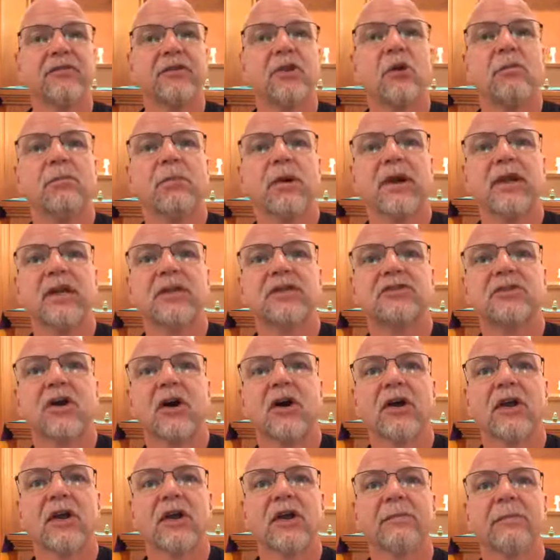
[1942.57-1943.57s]
Nobody is
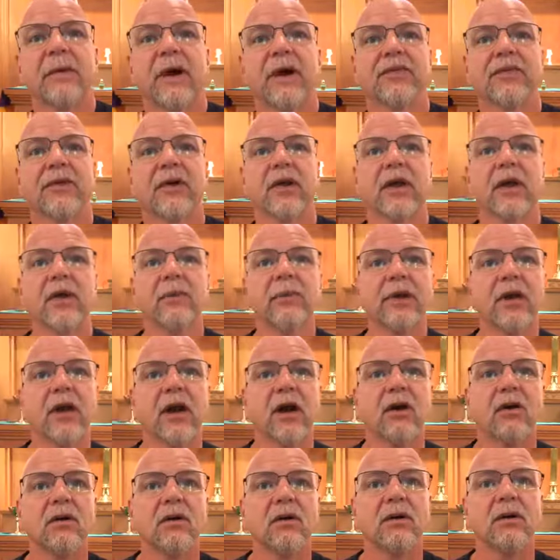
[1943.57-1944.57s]
talking about there. There we
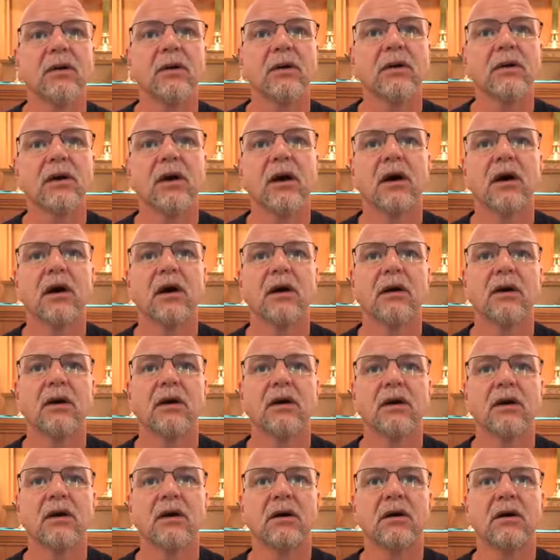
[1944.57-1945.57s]
go.
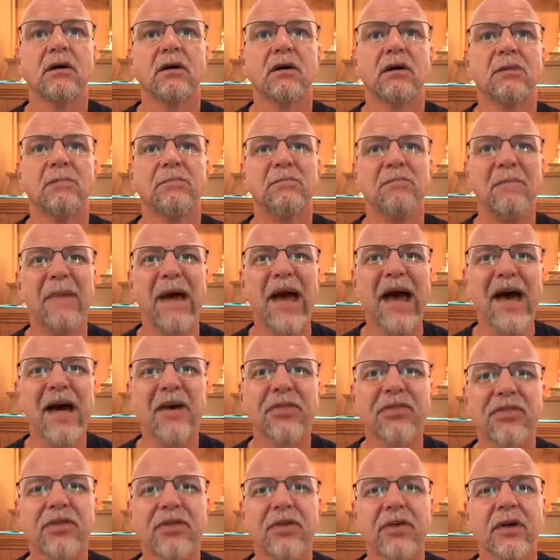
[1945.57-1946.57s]
Oh,
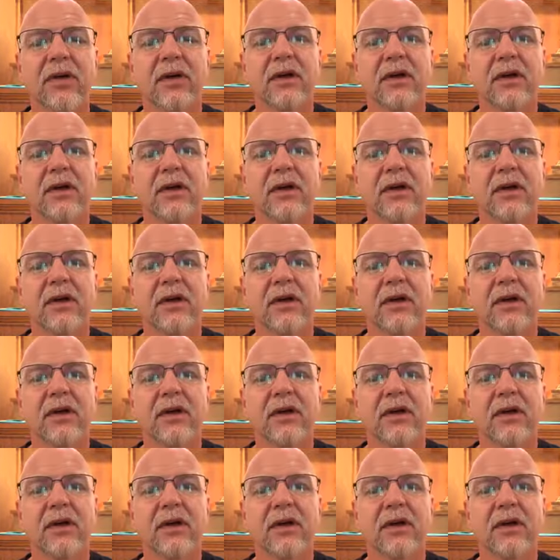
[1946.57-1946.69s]
meth.